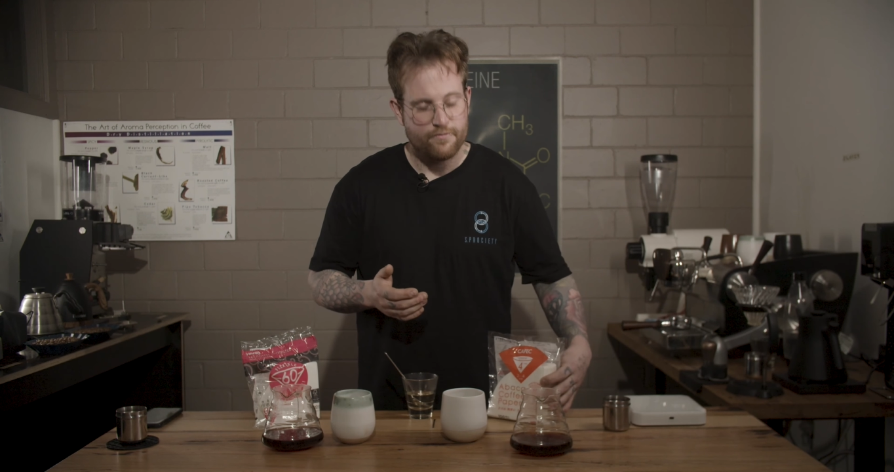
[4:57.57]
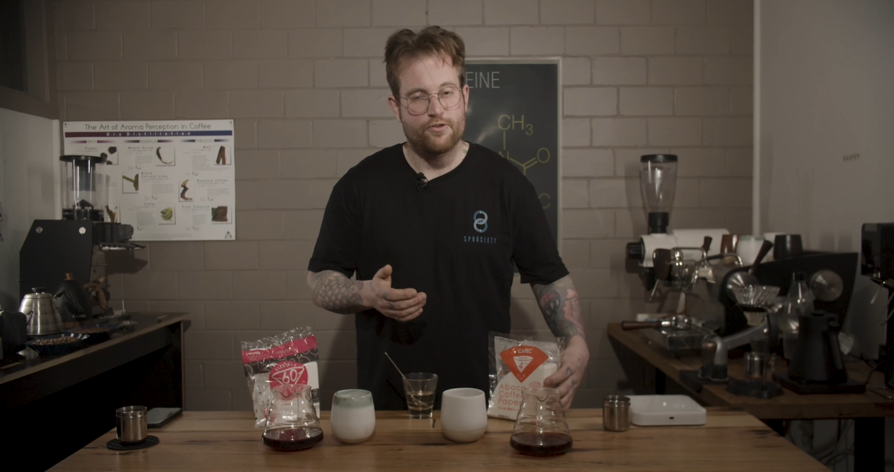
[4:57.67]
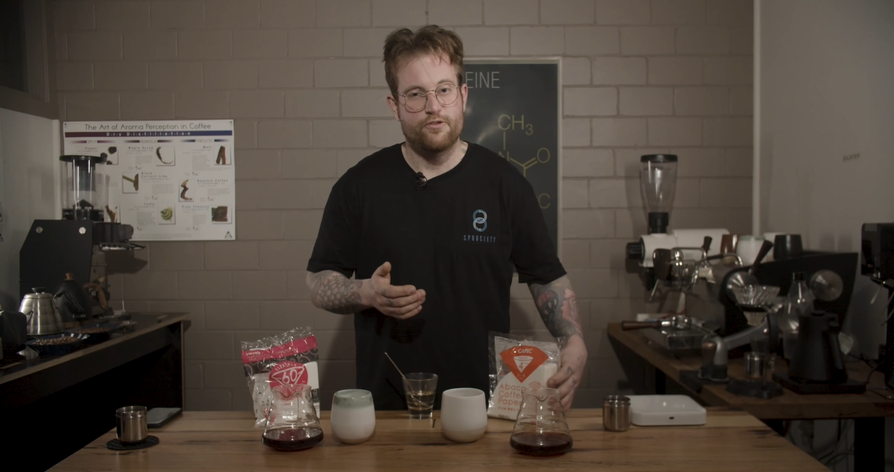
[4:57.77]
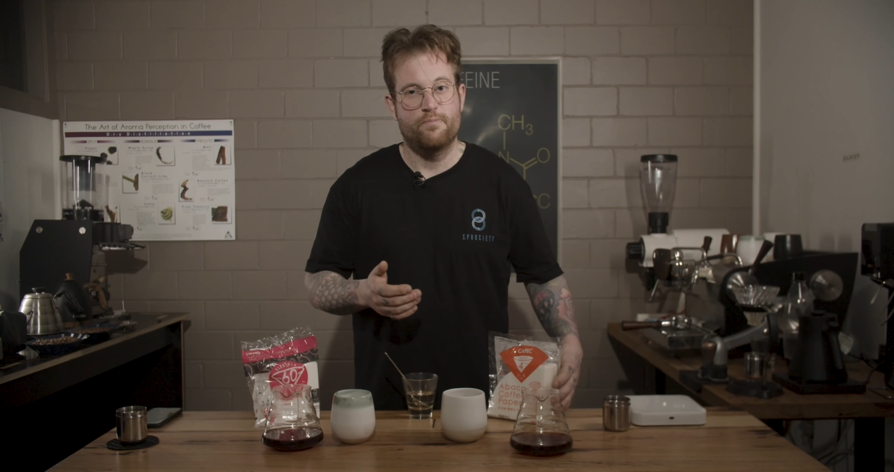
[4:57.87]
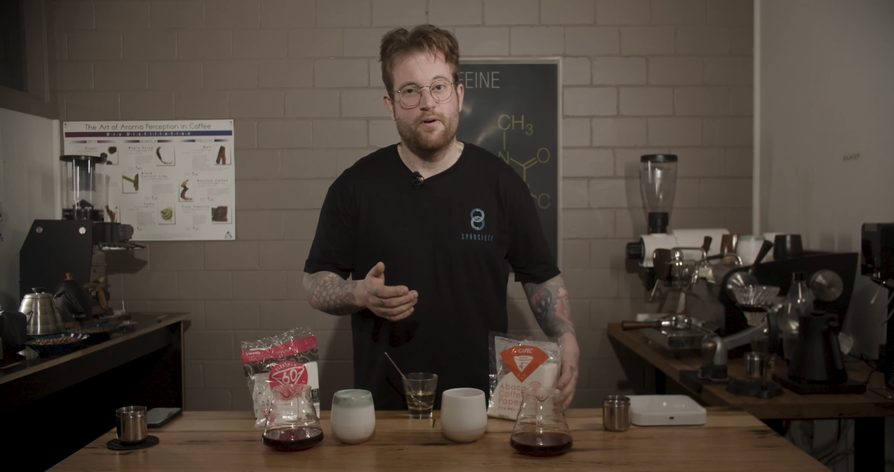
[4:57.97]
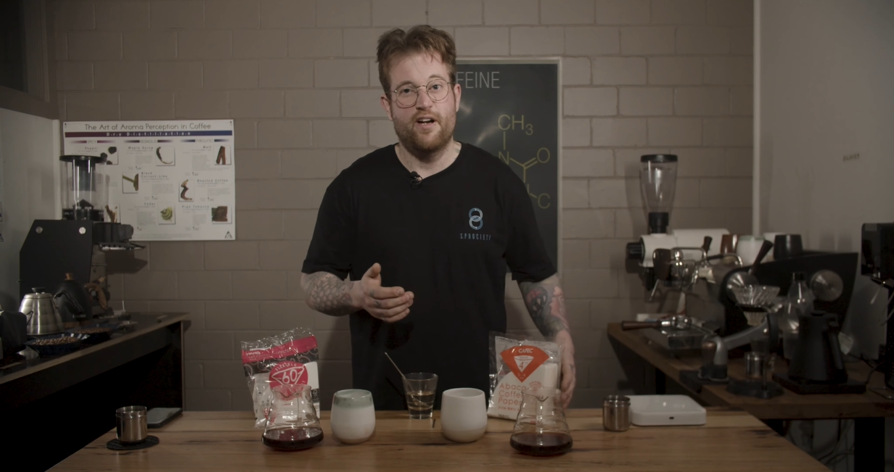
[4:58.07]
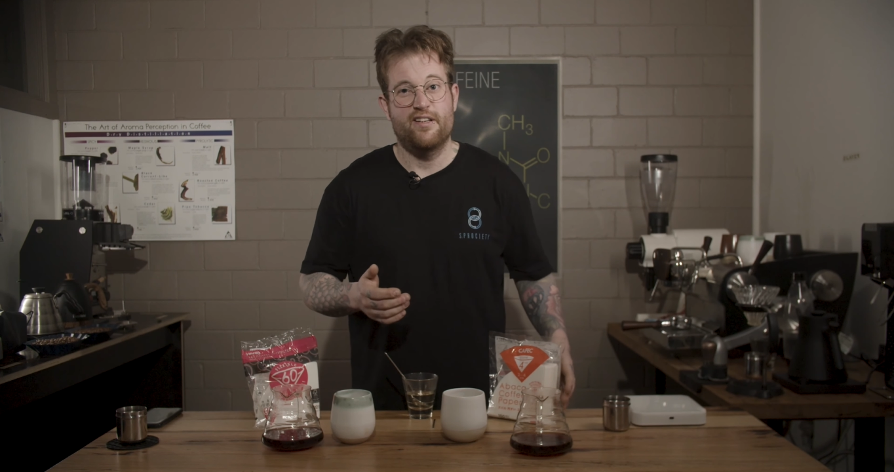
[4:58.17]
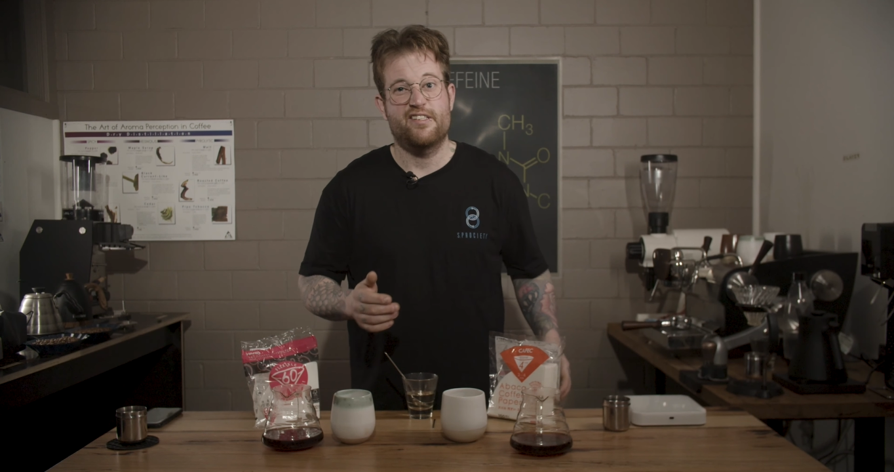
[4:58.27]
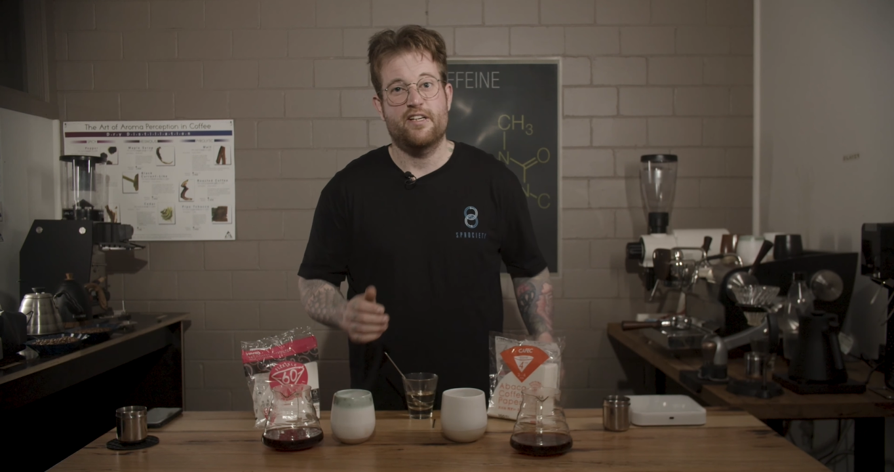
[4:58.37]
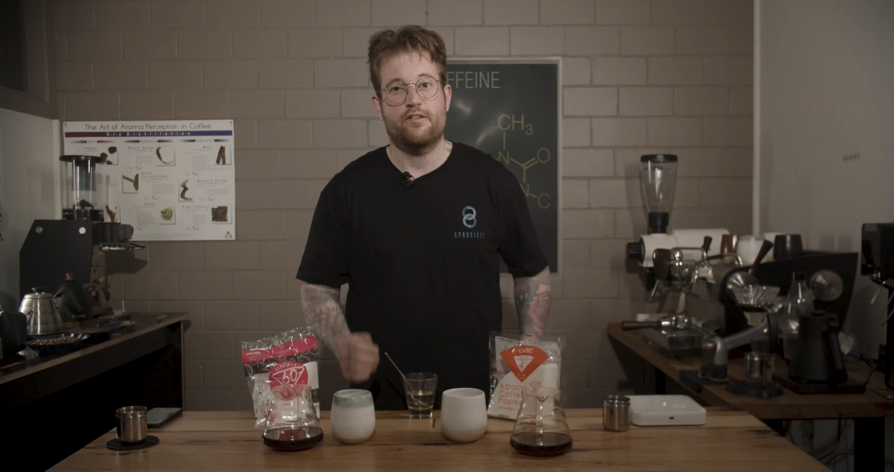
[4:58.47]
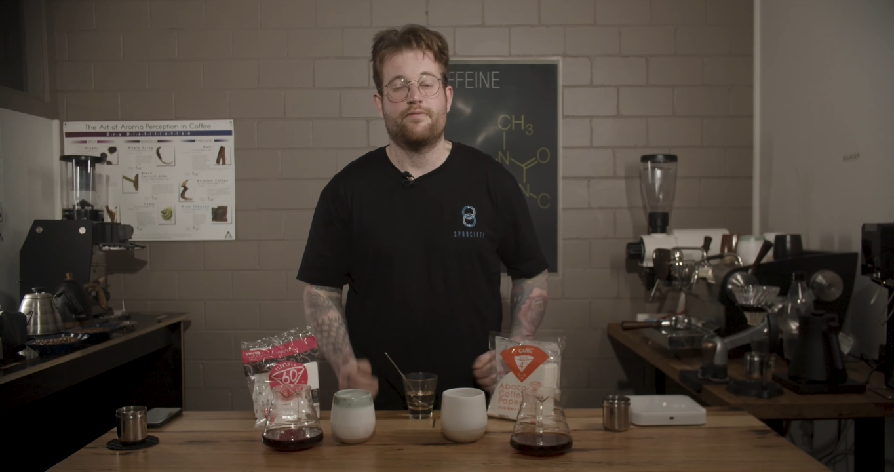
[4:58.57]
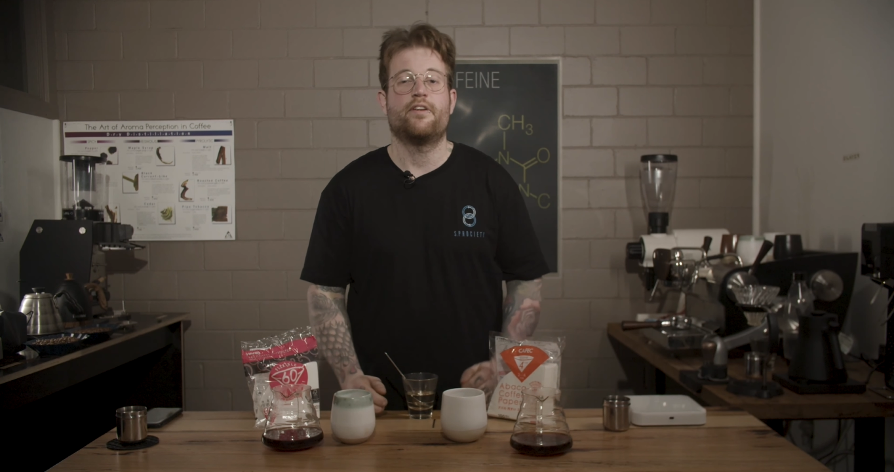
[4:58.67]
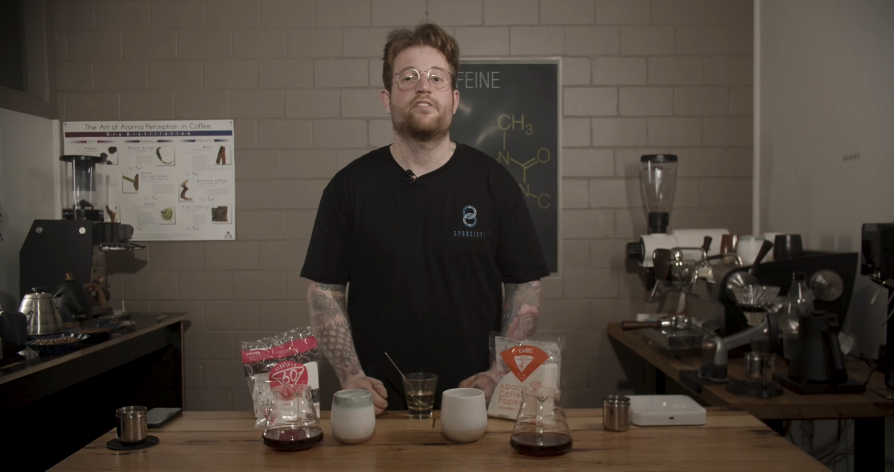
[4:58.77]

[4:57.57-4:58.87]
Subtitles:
Should you buy it and test it for